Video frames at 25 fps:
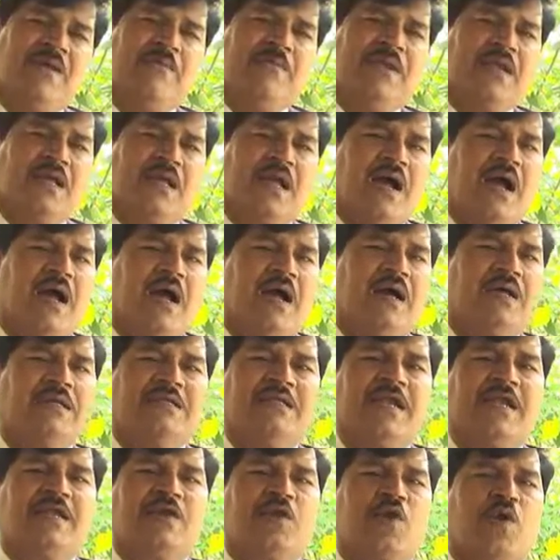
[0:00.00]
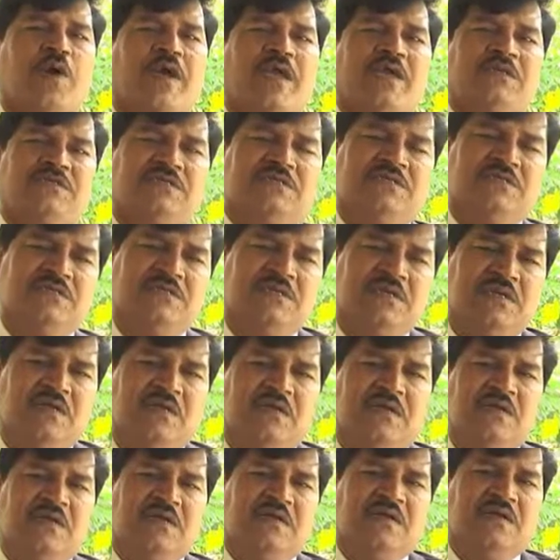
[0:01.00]
America, in Detroit,
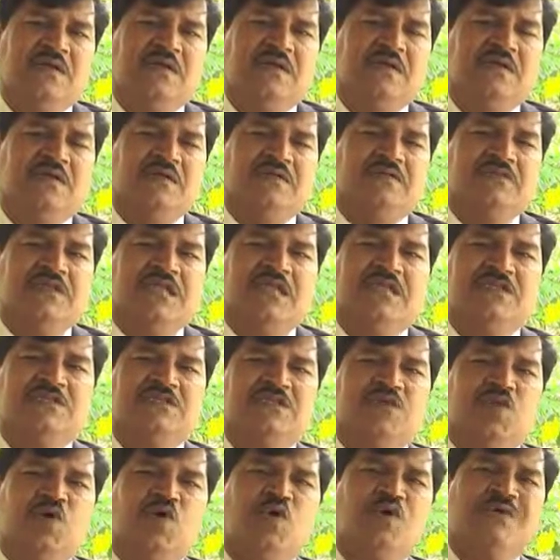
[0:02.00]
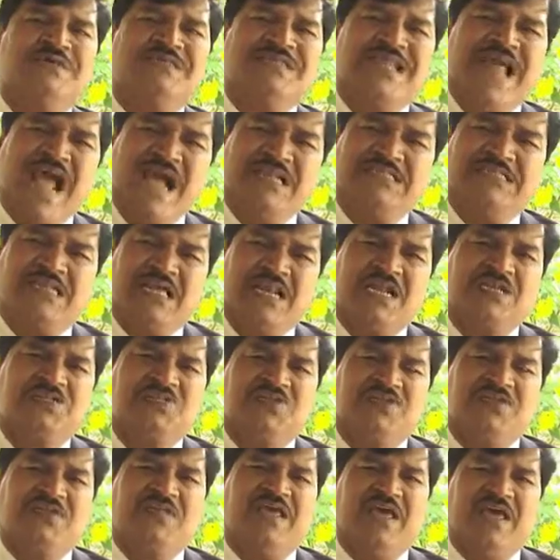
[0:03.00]
there is no tax
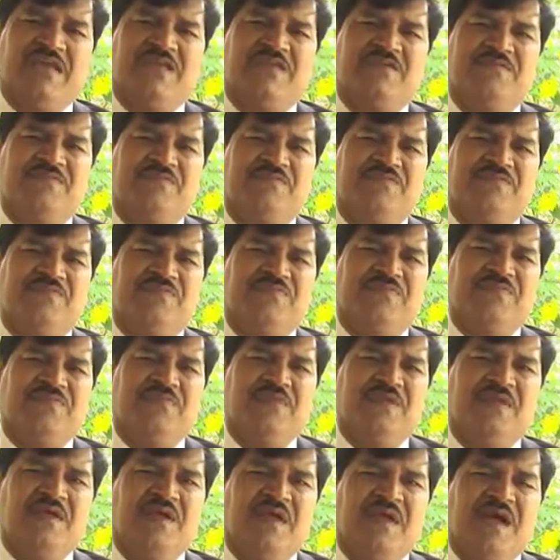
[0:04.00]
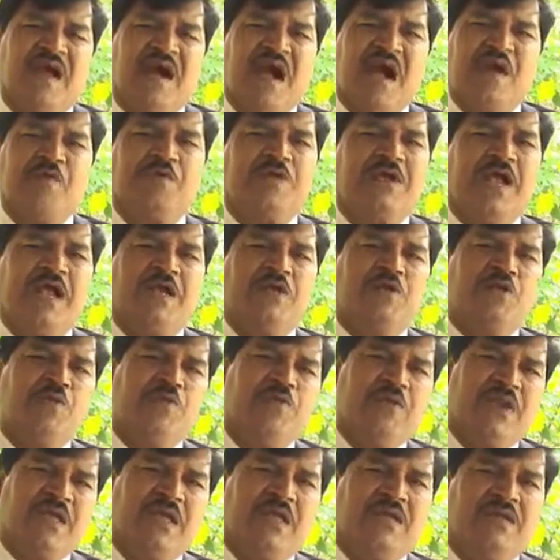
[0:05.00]
collection there. I would like to
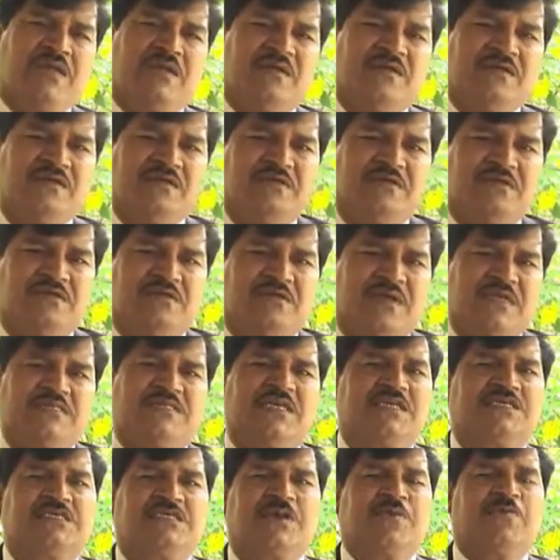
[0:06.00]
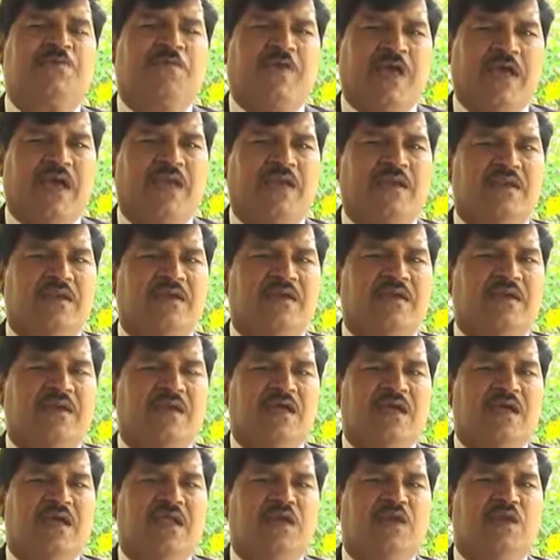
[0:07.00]
bring a system where
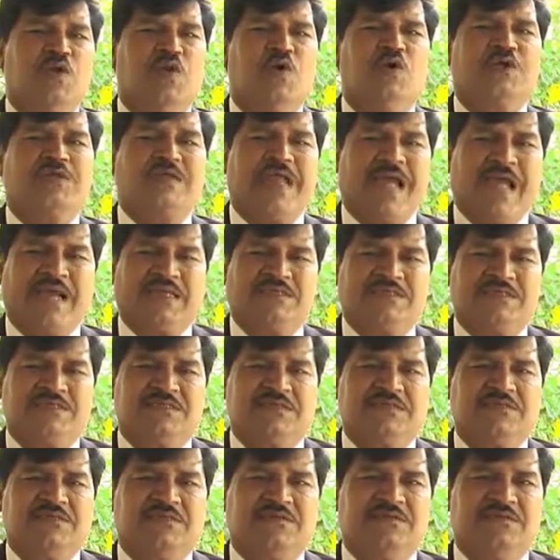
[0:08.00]
no tax